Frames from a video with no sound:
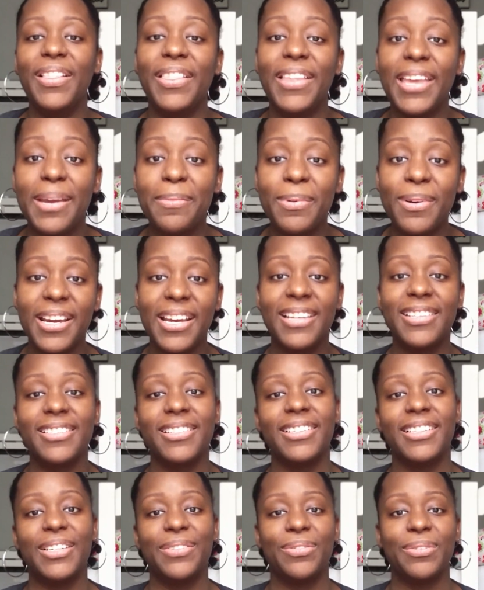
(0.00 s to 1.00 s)
labor
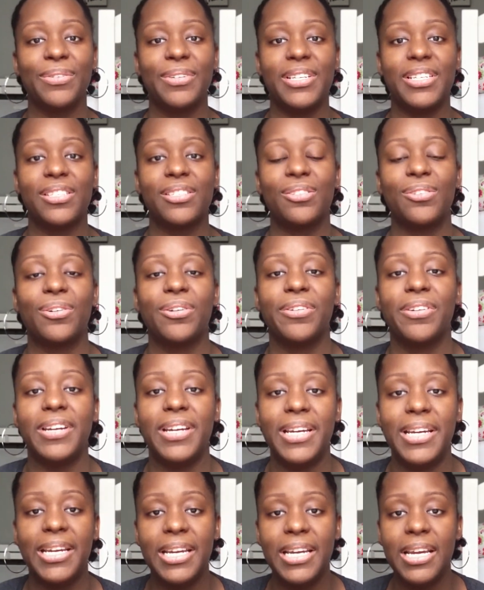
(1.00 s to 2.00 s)
and delivery
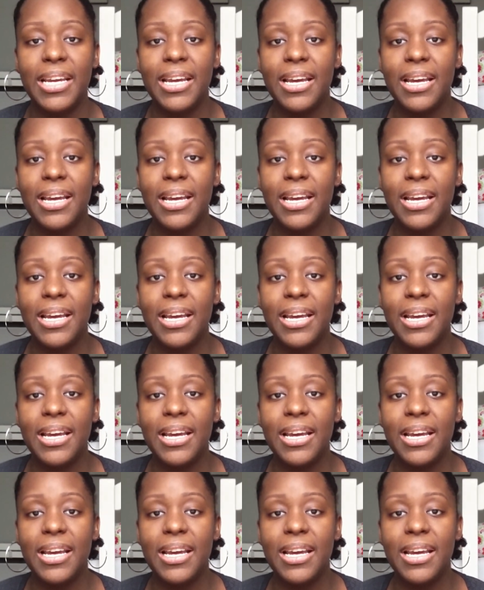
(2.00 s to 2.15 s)
story.